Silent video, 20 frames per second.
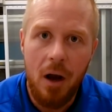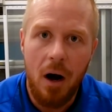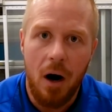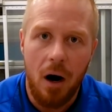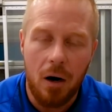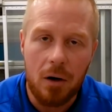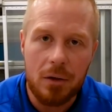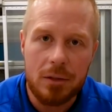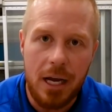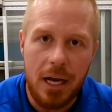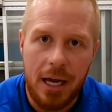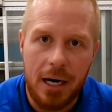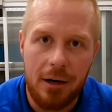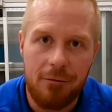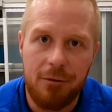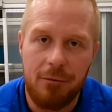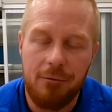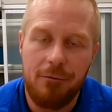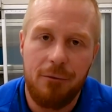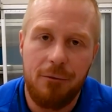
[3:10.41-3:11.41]
Our data
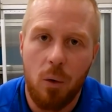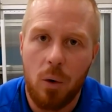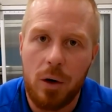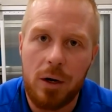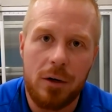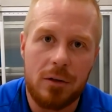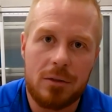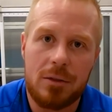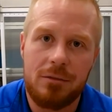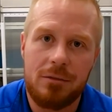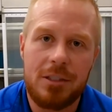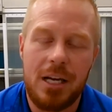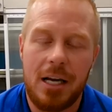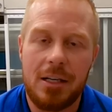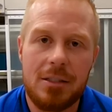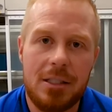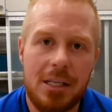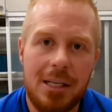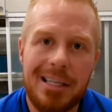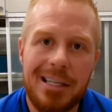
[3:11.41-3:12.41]
from 4 years of
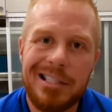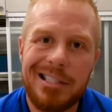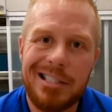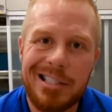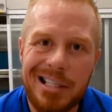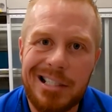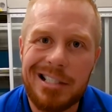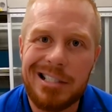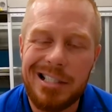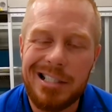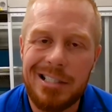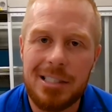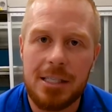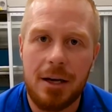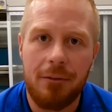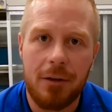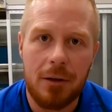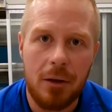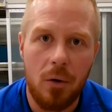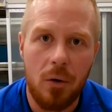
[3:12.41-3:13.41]
testing,
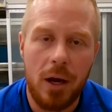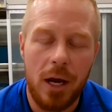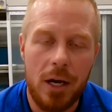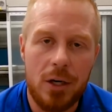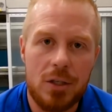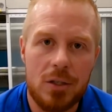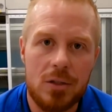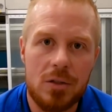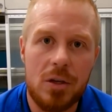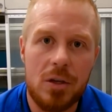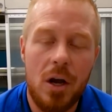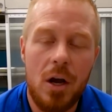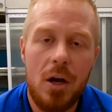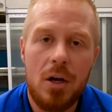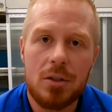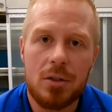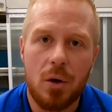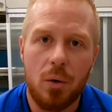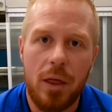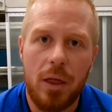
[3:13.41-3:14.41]
67 locations,
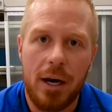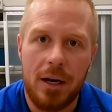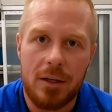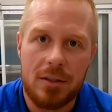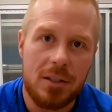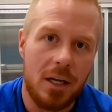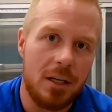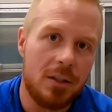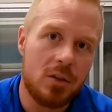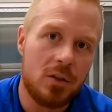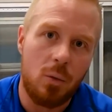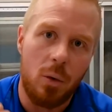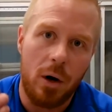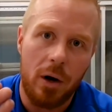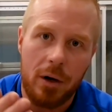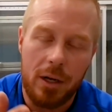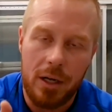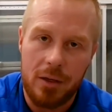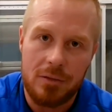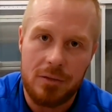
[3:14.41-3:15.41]
so that Ascend
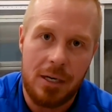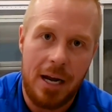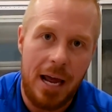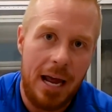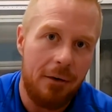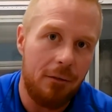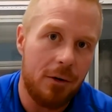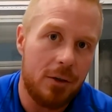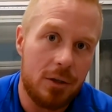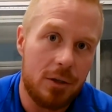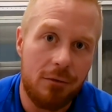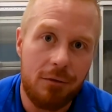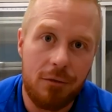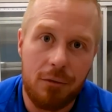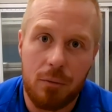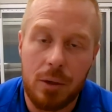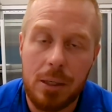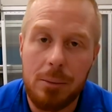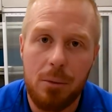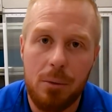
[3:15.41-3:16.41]
Squared gives an average of
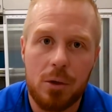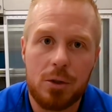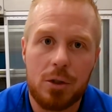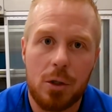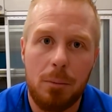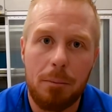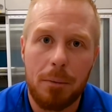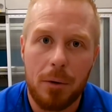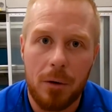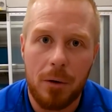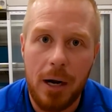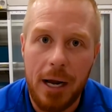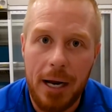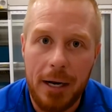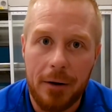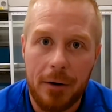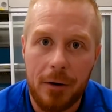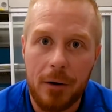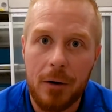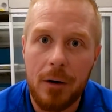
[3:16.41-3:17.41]
3 bushel per
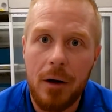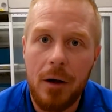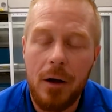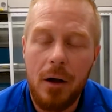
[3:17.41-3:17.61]
acre